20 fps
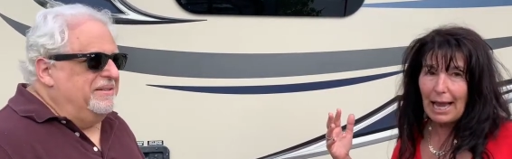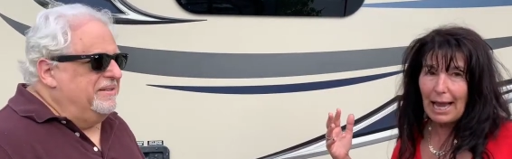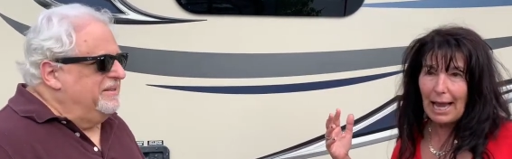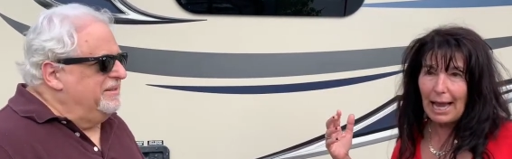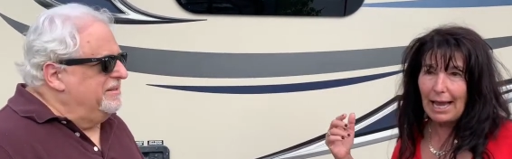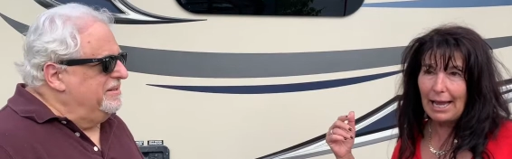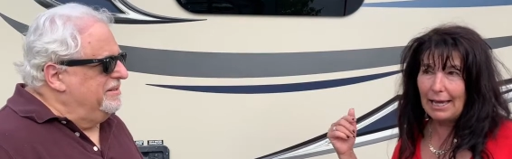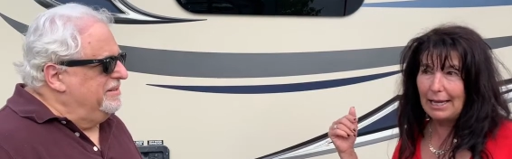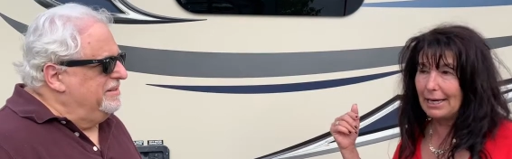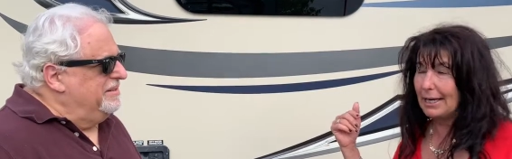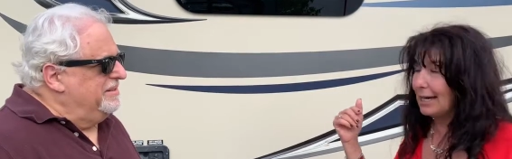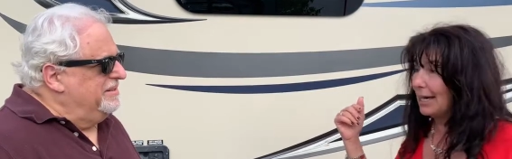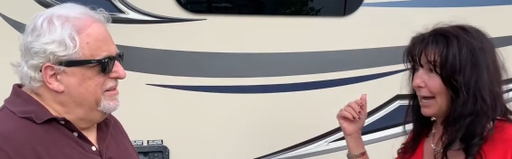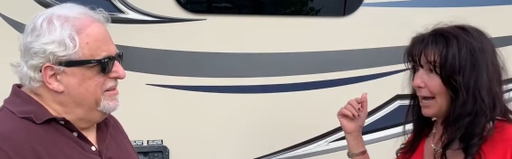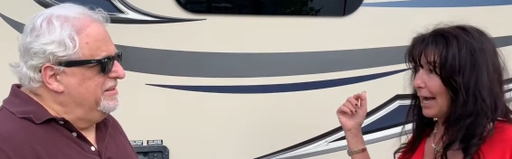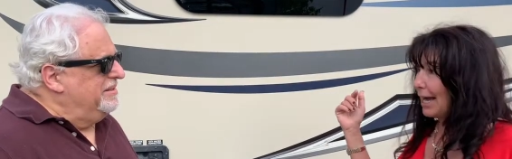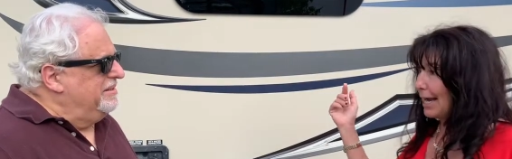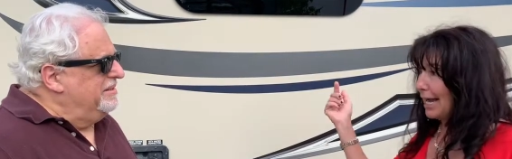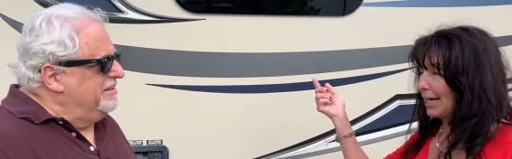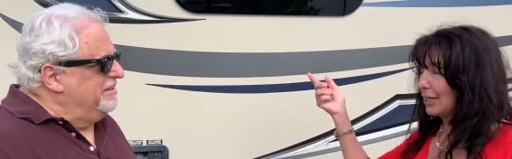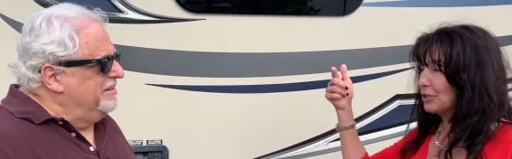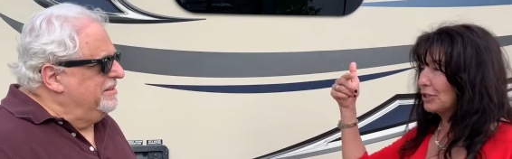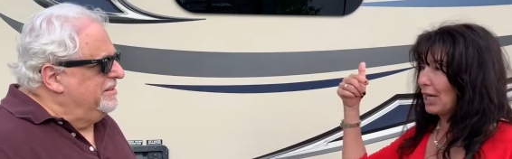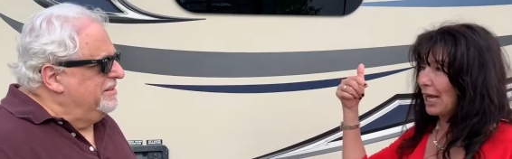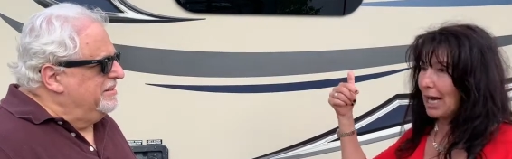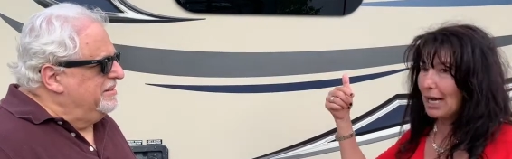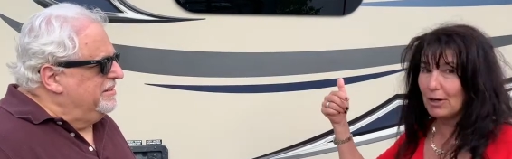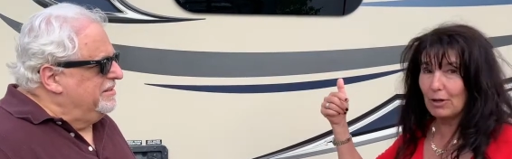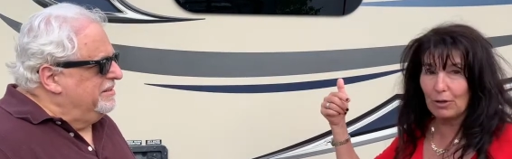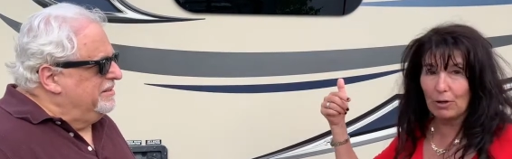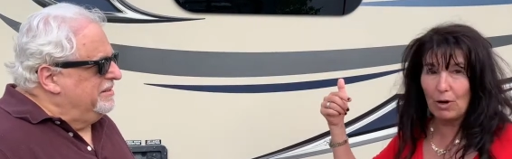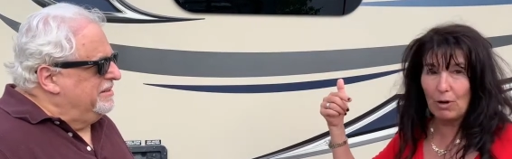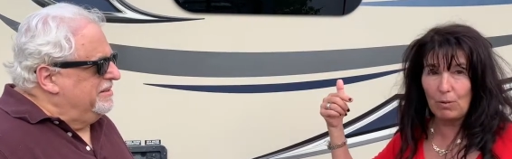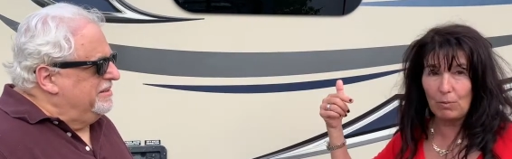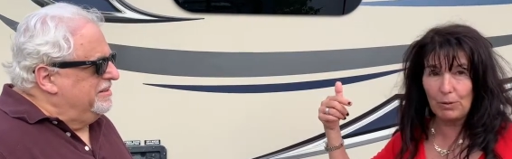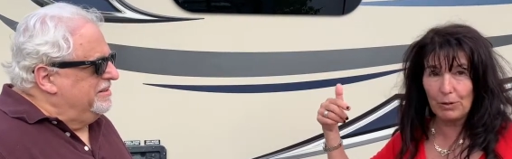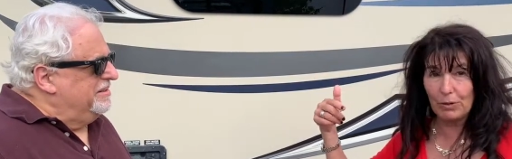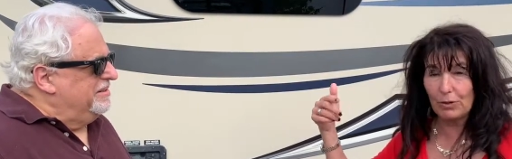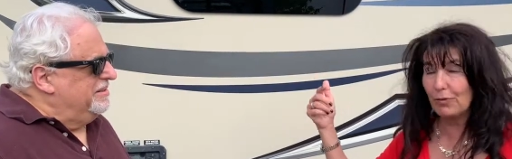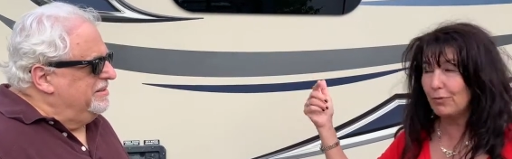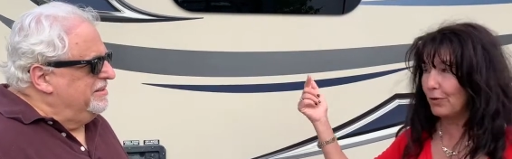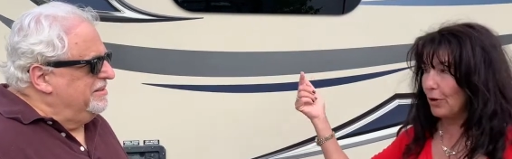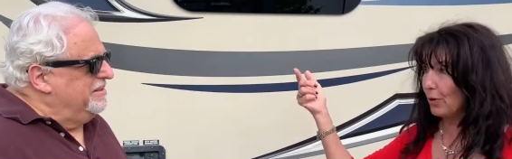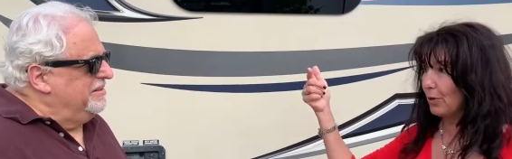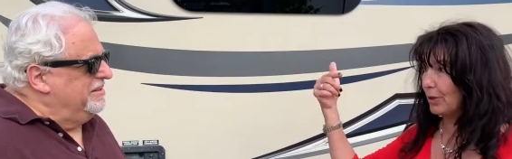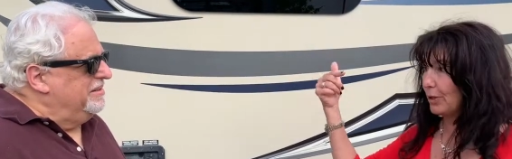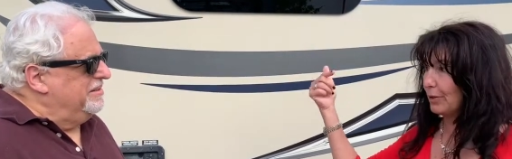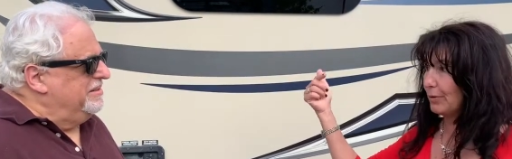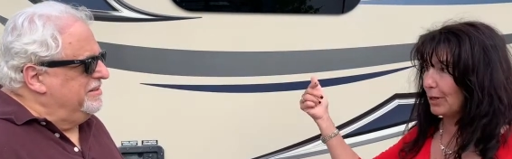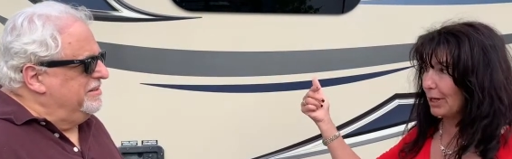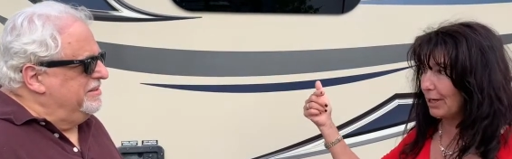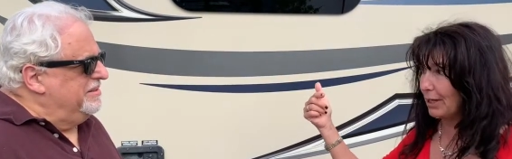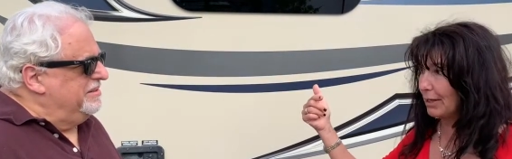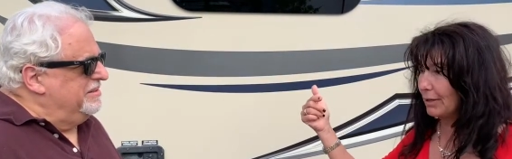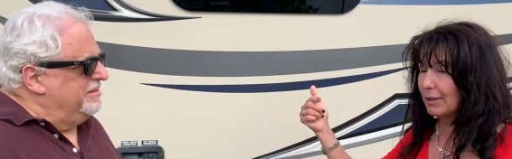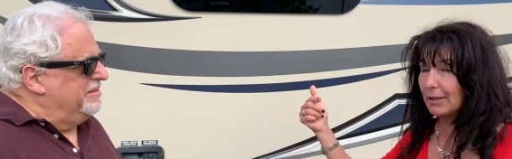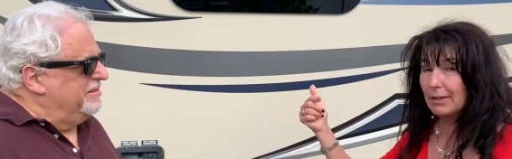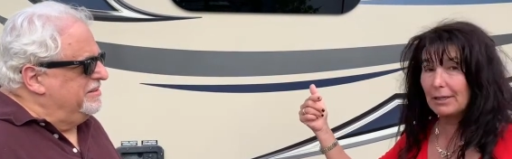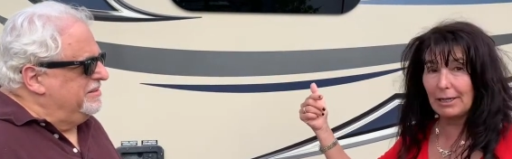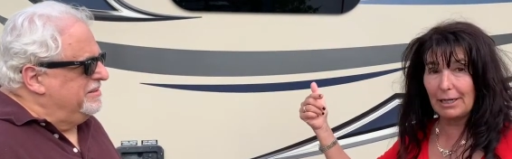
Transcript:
Speaker 1: And I actually had her go with her phone and and